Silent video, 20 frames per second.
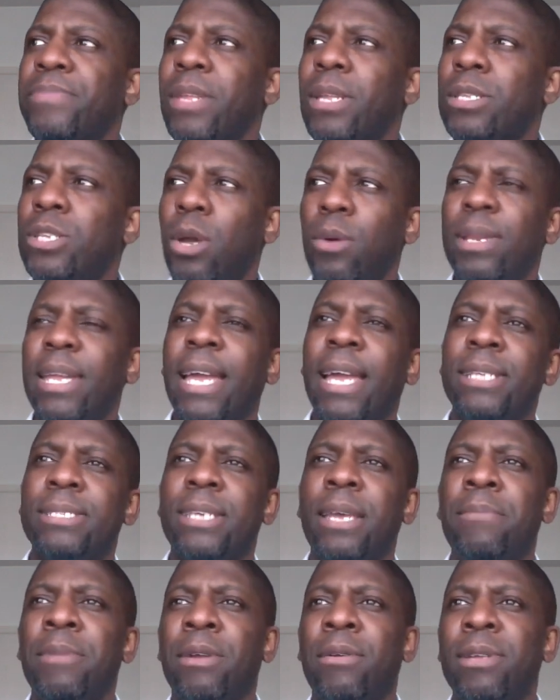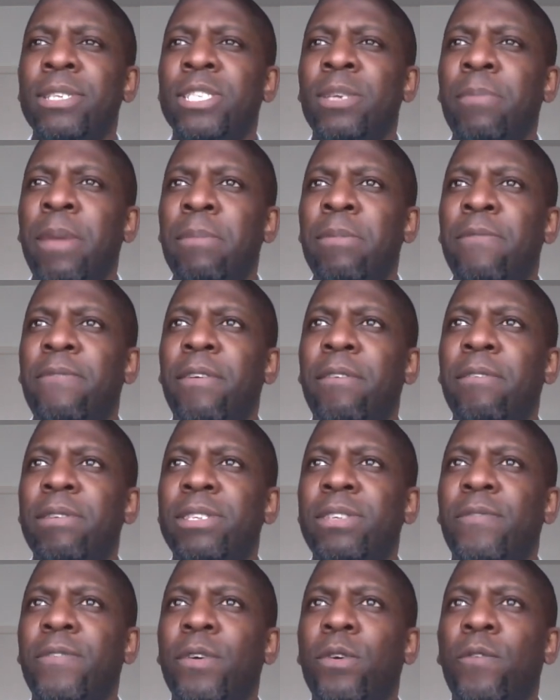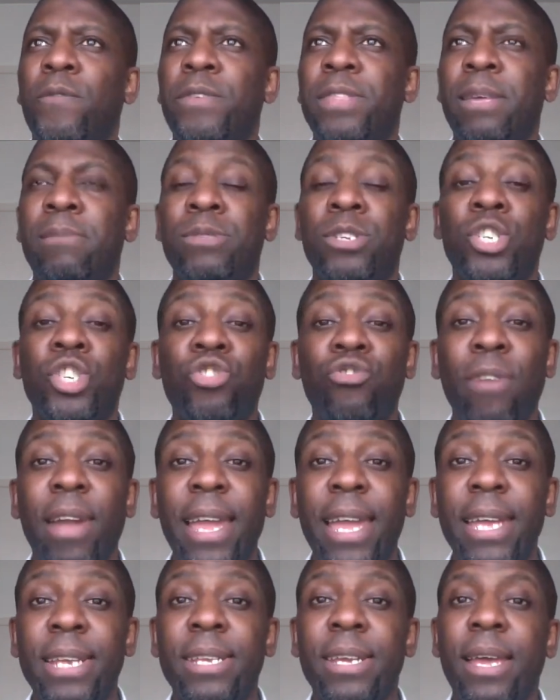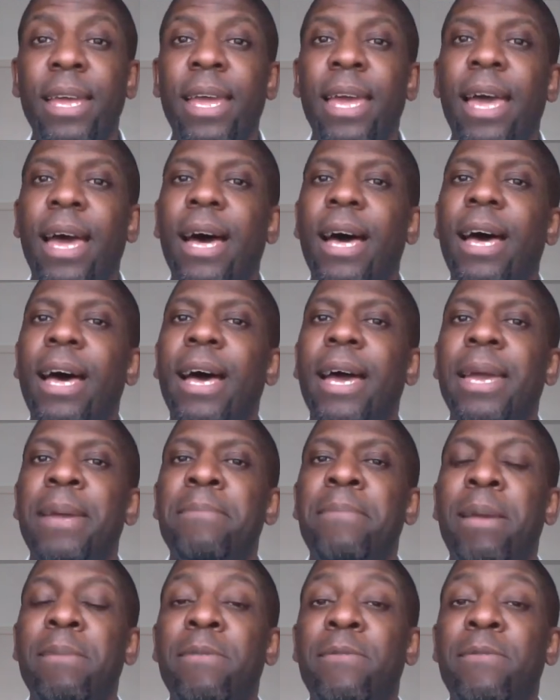totally against immigrants, it may be very difficult for them to trade. It may be